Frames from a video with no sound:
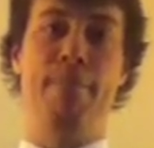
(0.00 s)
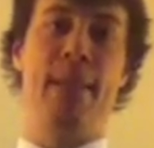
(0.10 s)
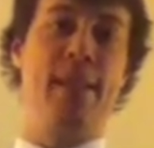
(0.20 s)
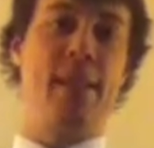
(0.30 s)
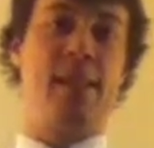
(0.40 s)

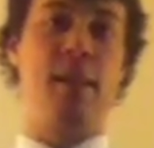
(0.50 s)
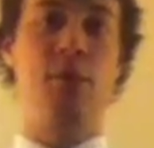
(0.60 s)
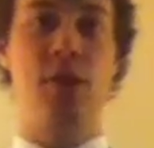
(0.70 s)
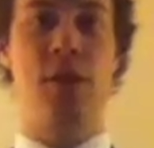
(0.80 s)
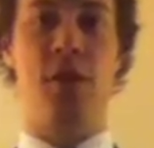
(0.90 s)
These
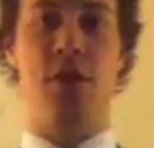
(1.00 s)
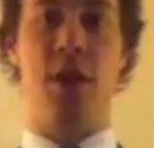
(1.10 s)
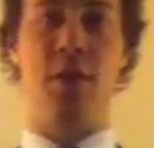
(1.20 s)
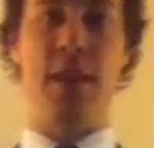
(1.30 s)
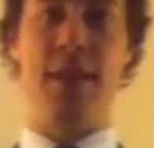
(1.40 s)
assumptions are
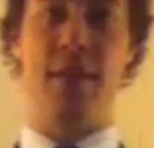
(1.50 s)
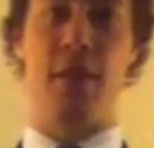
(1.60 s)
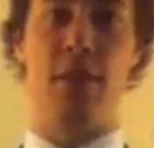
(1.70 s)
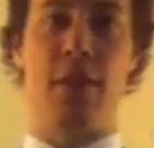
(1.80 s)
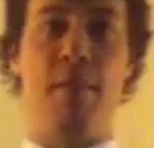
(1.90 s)
generally
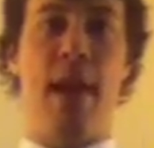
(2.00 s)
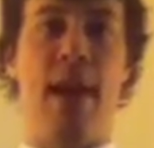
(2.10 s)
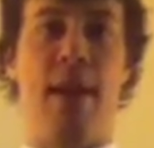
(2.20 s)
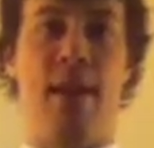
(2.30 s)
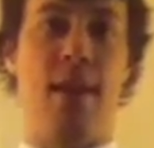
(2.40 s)
difficult to
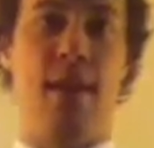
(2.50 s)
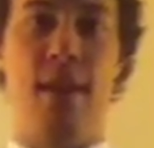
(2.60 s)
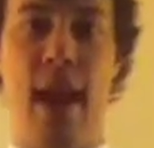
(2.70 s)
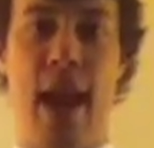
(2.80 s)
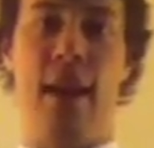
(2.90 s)
make in
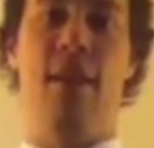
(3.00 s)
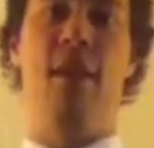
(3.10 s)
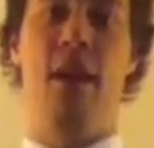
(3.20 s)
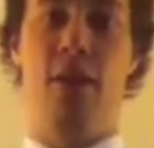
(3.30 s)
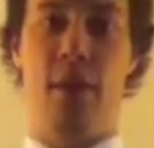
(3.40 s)
any
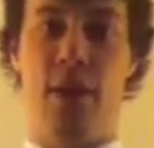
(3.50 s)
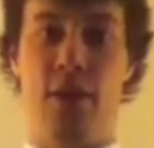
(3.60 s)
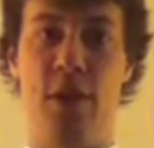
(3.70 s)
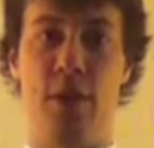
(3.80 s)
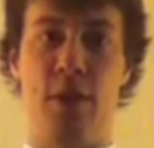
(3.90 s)

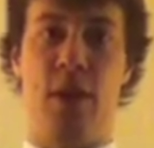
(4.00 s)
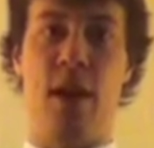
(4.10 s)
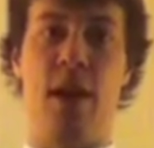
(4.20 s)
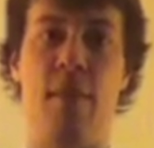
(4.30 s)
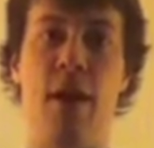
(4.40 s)
valuation that we're
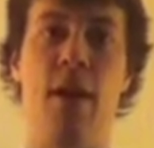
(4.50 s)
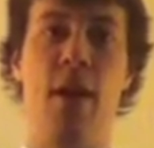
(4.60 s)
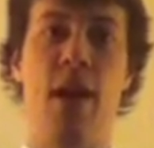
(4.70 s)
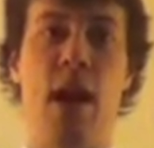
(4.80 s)
talking about.